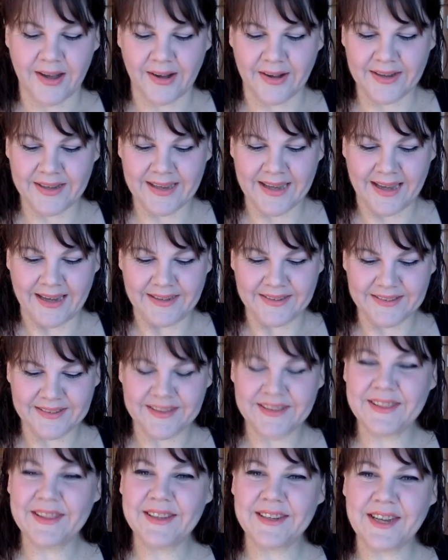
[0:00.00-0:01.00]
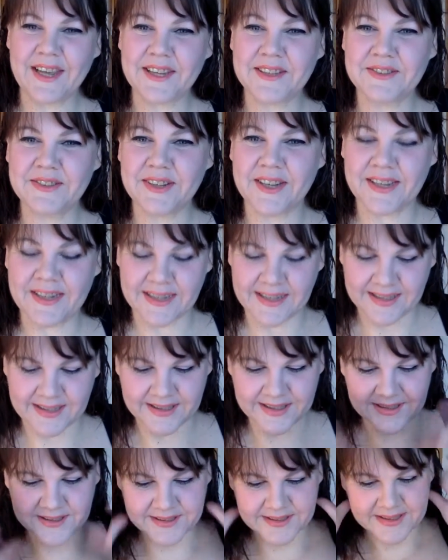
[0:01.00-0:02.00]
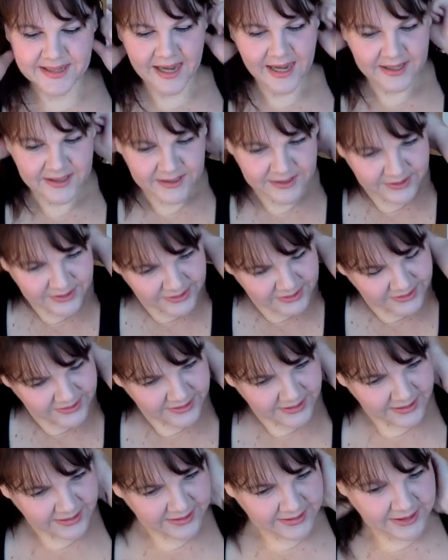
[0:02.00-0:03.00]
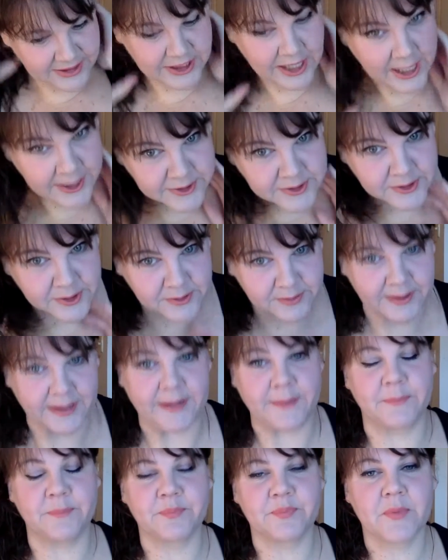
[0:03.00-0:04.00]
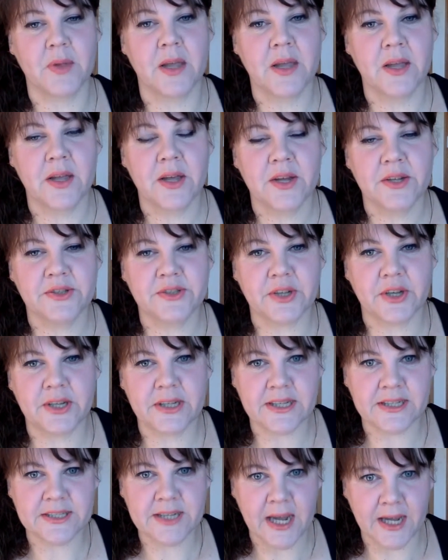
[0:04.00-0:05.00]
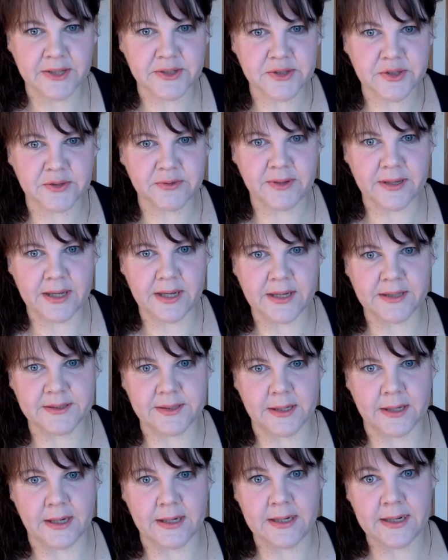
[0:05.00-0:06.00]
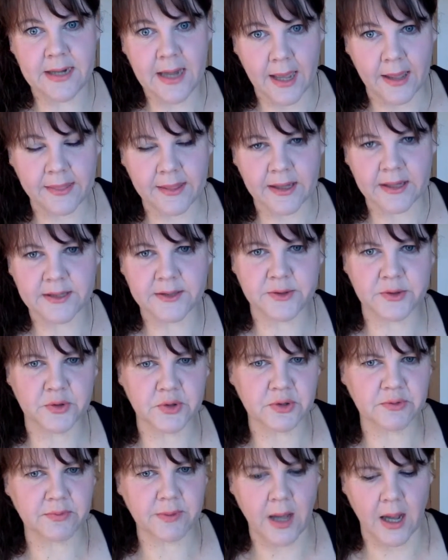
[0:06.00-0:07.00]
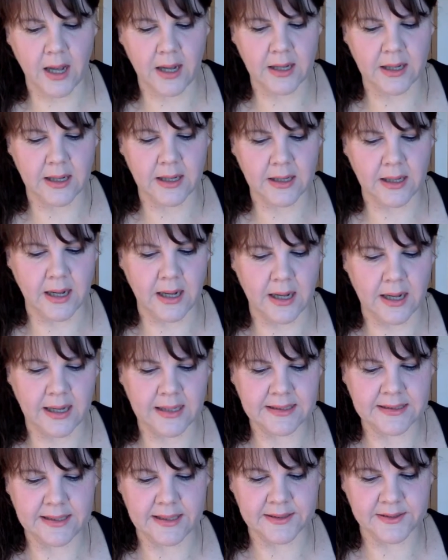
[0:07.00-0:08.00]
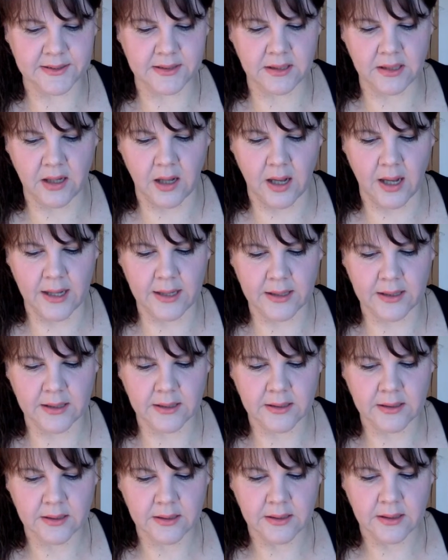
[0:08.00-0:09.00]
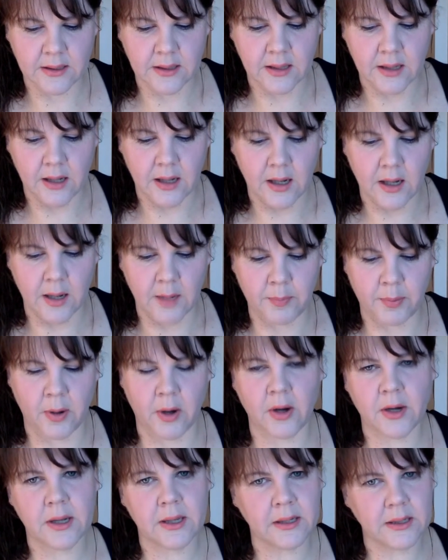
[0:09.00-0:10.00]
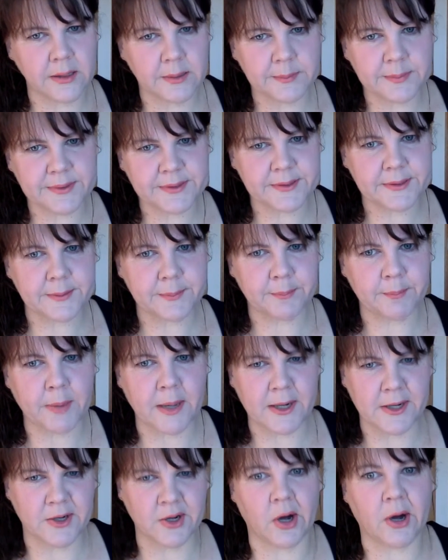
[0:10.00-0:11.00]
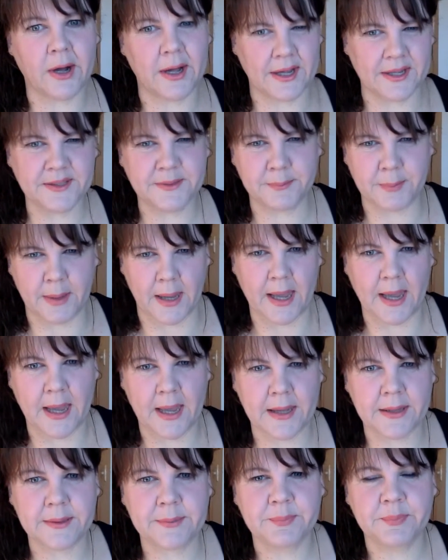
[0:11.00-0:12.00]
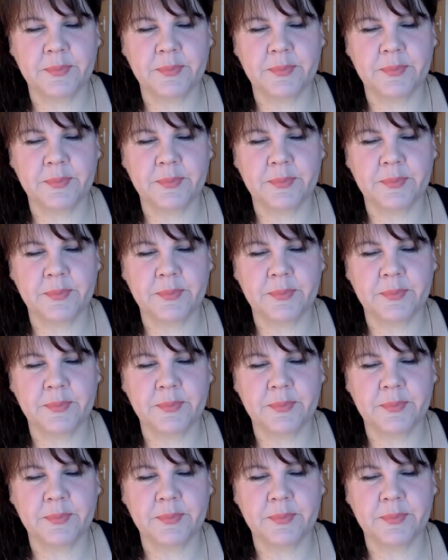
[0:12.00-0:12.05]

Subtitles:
Okay, the next word is catastrophe. So catastrophe is another, it's sort of, I guess, like apocalypse, but not as bad.